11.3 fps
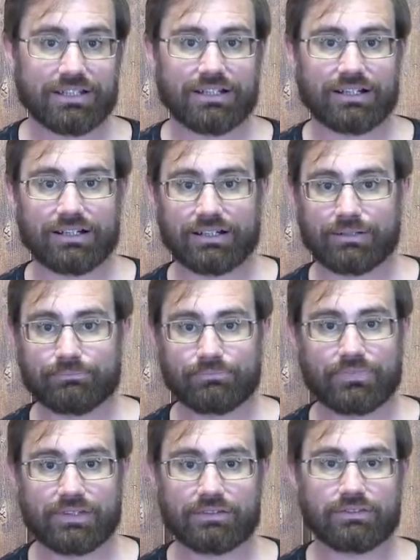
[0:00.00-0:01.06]

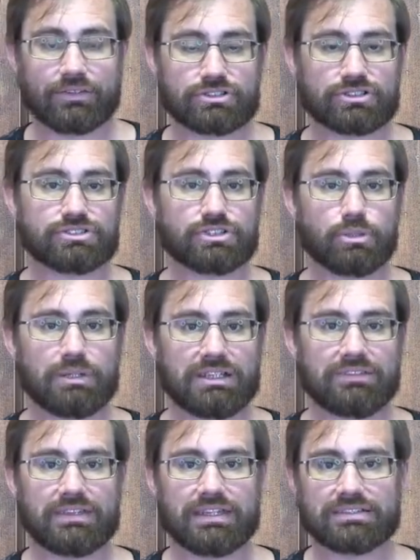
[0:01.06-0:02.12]
There's just so many
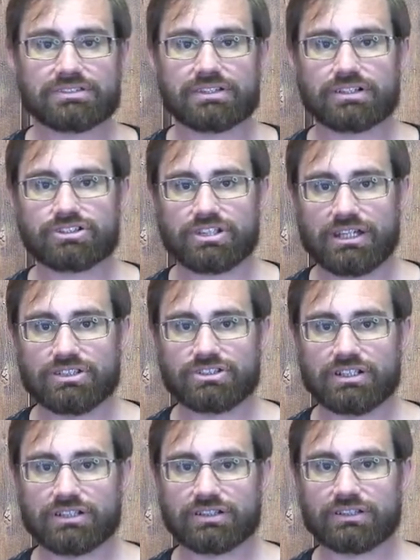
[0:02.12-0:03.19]
things that are
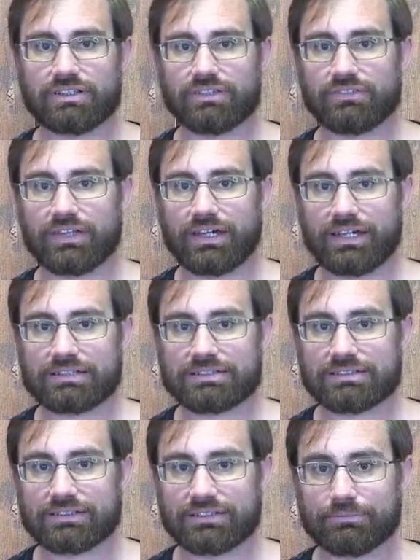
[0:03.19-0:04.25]
changing
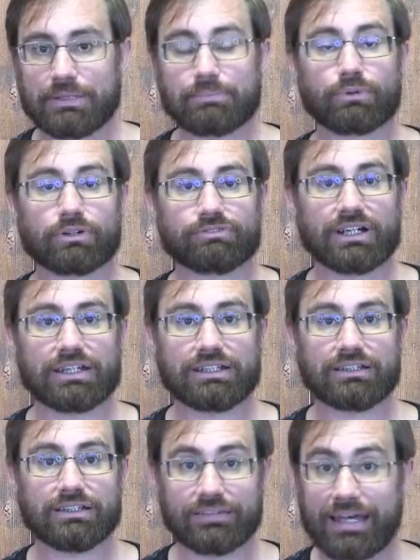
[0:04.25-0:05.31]
that people are
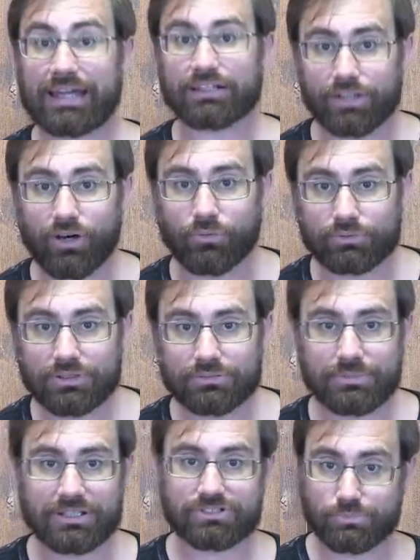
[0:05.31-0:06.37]
finding that alone,
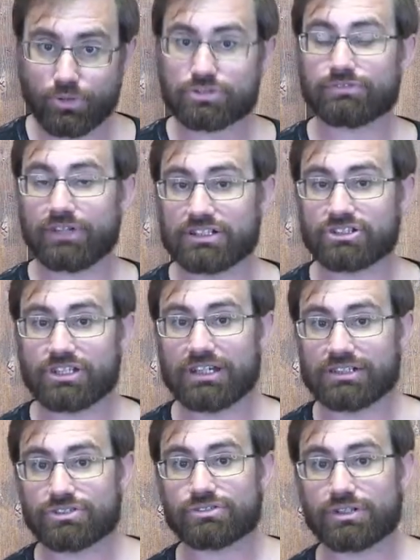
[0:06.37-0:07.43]
because most find
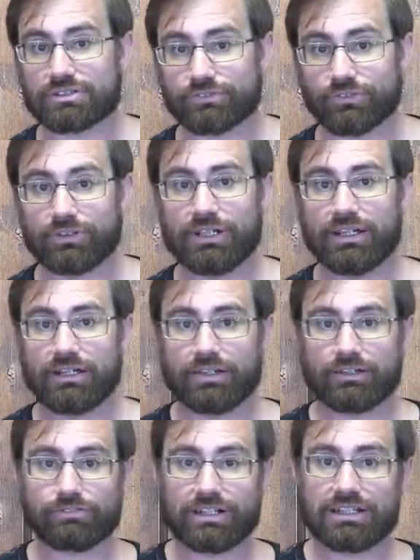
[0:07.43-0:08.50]
change stressful,
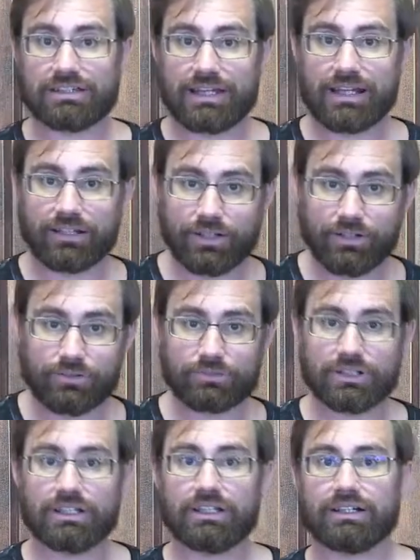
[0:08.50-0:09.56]
they're finding that
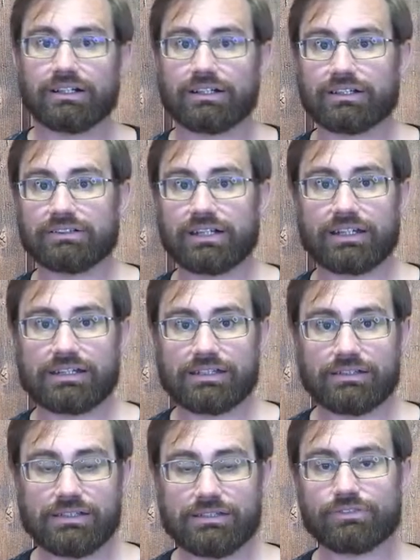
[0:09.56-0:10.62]
alone, not
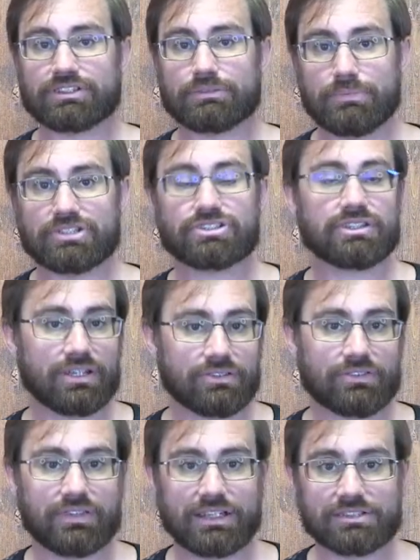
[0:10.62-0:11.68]
even to mention the
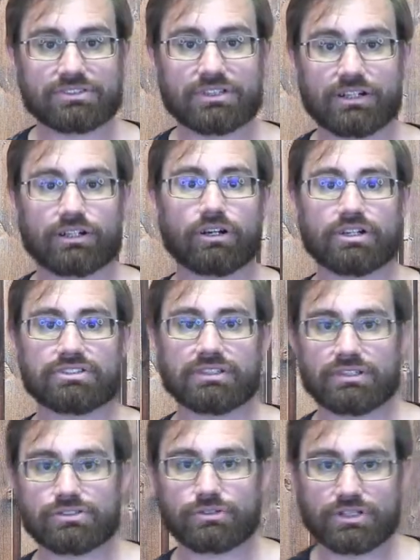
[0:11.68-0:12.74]
other things that are causing
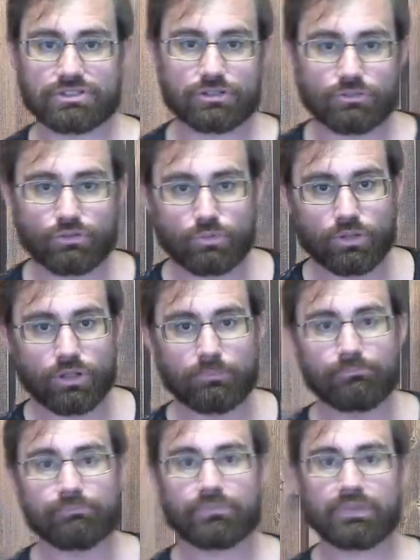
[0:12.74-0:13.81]
the stress and
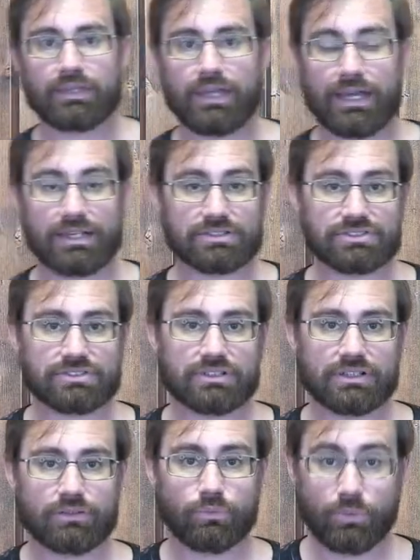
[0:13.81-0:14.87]
overwhelm as
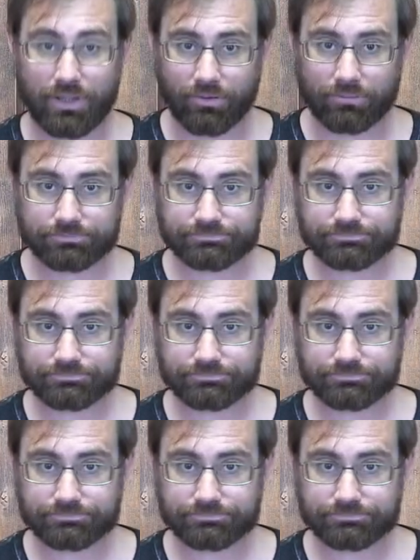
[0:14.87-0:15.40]
well.